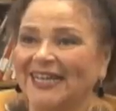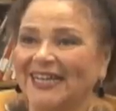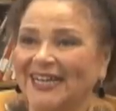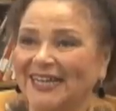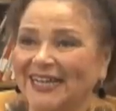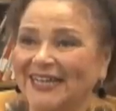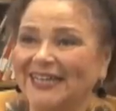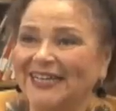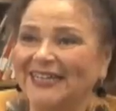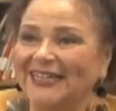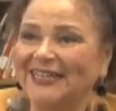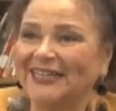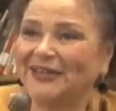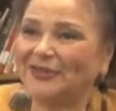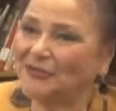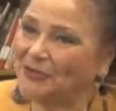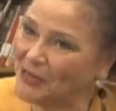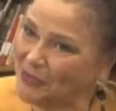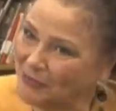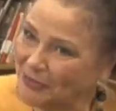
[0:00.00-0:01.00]

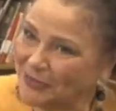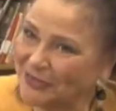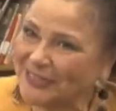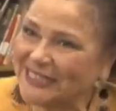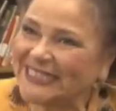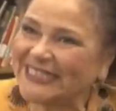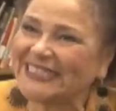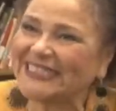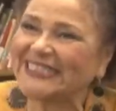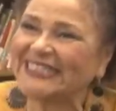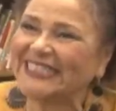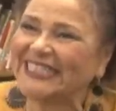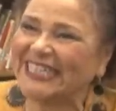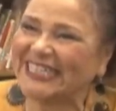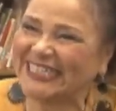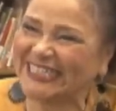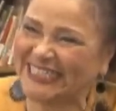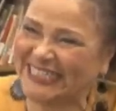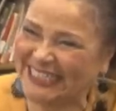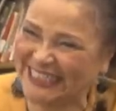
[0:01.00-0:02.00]
Well, we'll see.
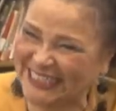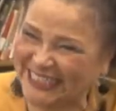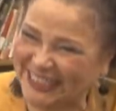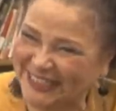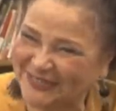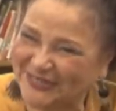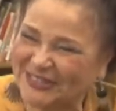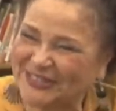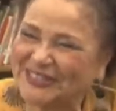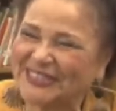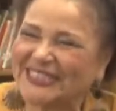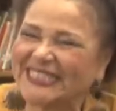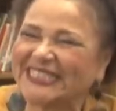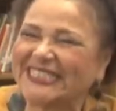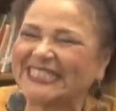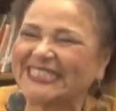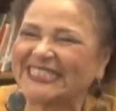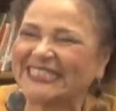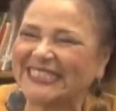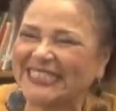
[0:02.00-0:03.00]
We'll
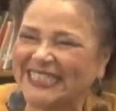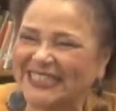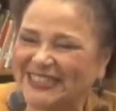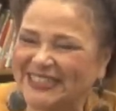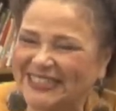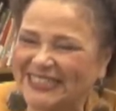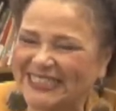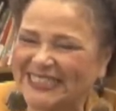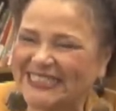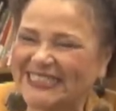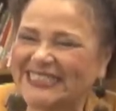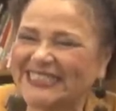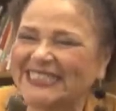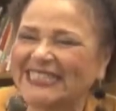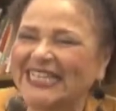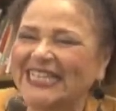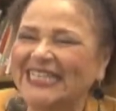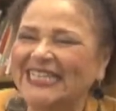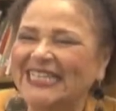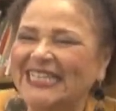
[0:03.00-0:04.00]
see. It's
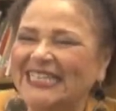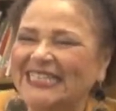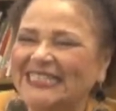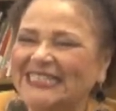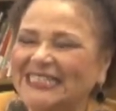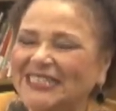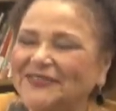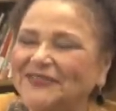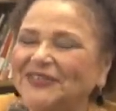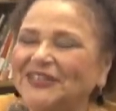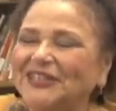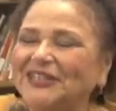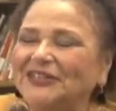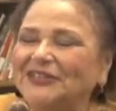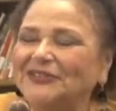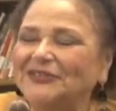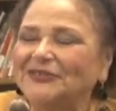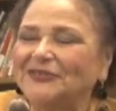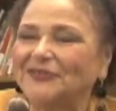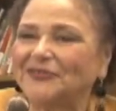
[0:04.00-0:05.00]

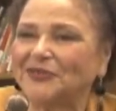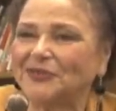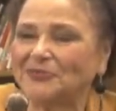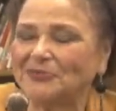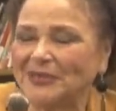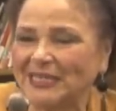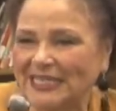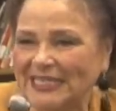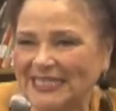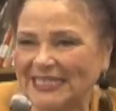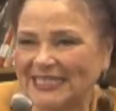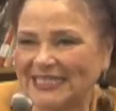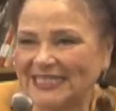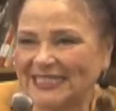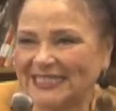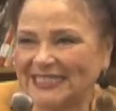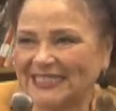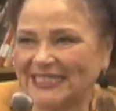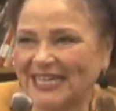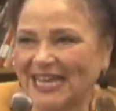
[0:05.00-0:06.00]
difficult for me.
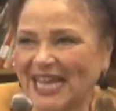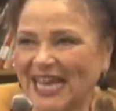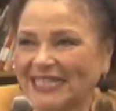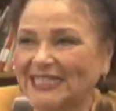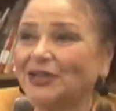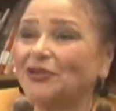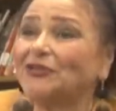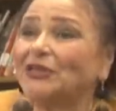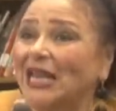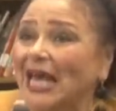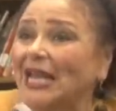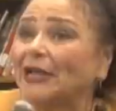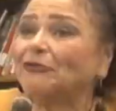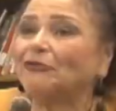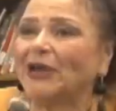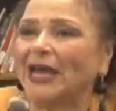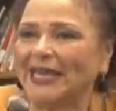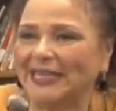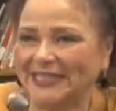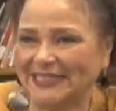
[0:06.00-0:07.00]
I don't like
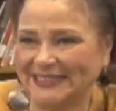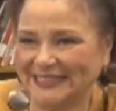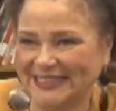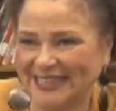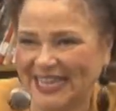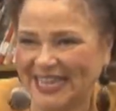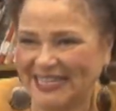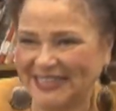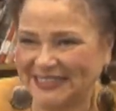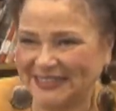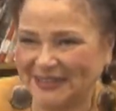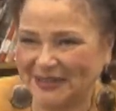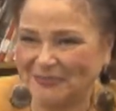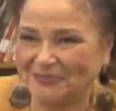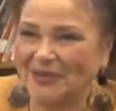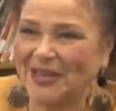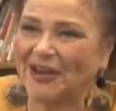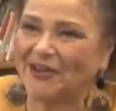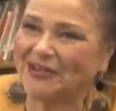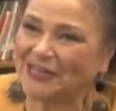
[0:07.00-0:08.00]
writing. I
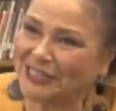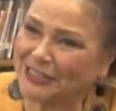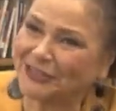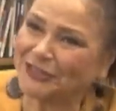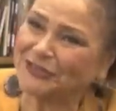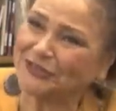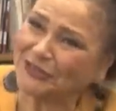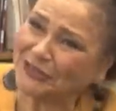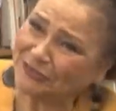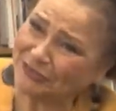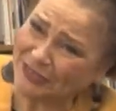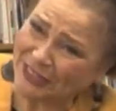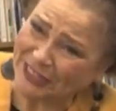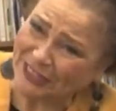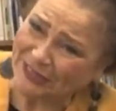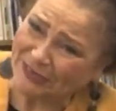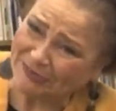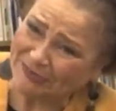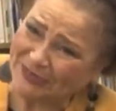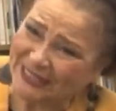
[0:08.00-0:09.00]
apparently do it
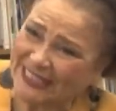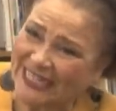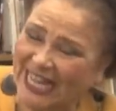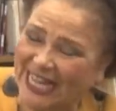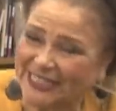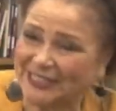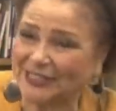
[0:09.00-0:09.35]
well, but I